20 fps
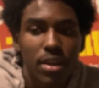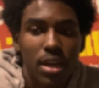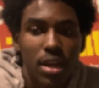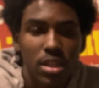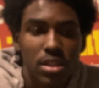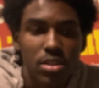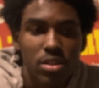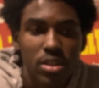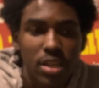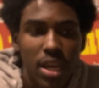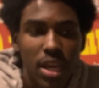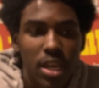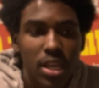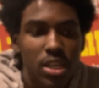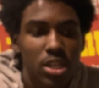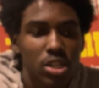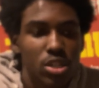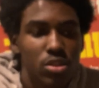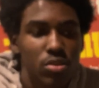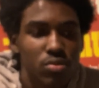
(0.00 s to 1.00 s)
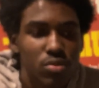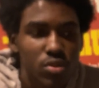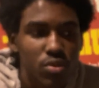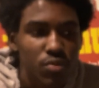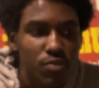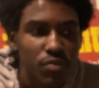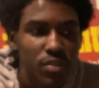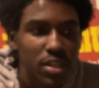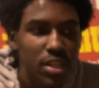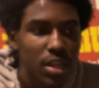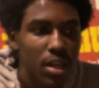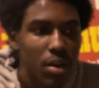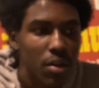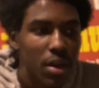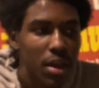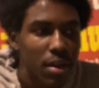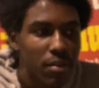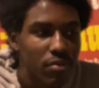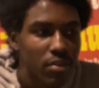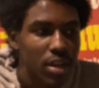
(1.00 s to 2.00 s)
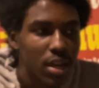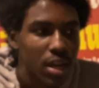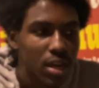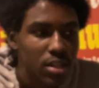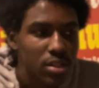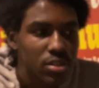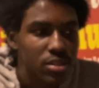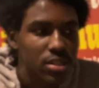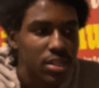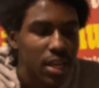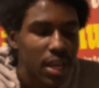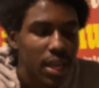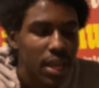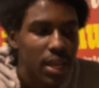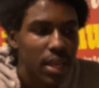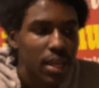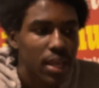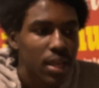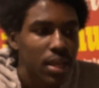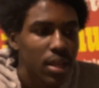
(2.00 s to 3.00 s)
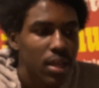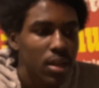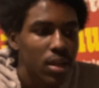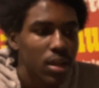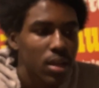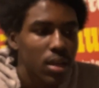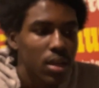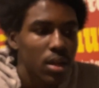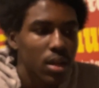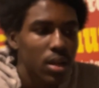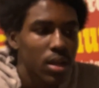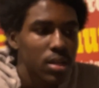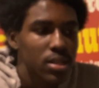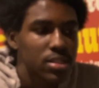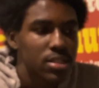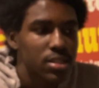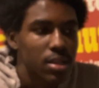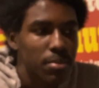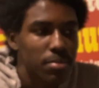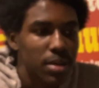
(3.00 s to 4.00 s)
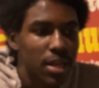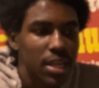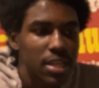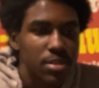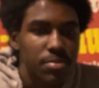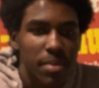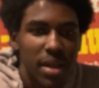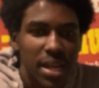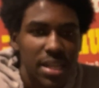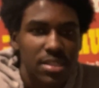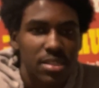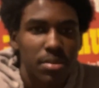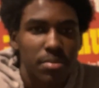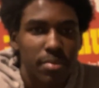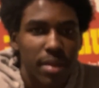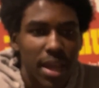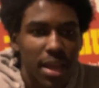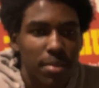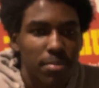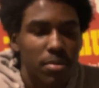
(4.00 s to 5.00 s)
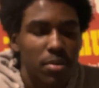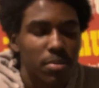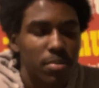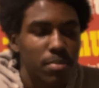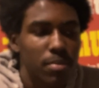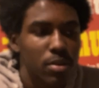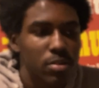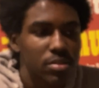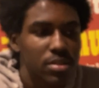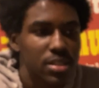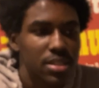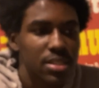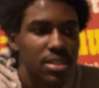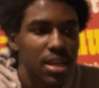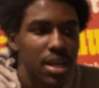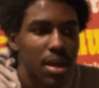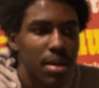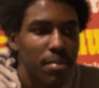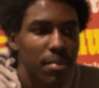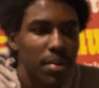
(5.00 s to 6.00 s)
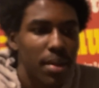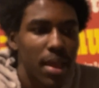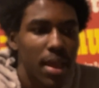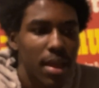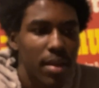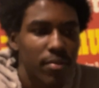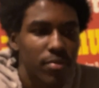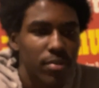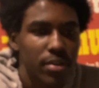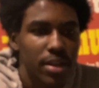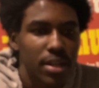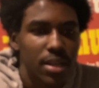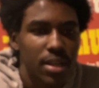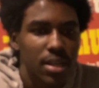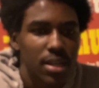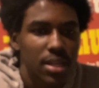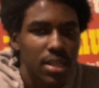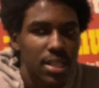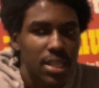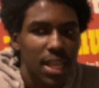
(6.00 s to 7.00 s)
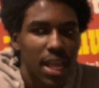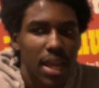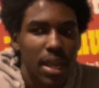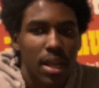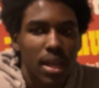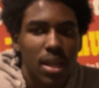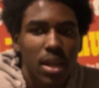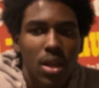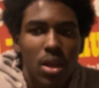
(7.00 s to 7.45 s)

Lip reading: other day, YouTube video every other day, some days back to back, but most of the time, every, like,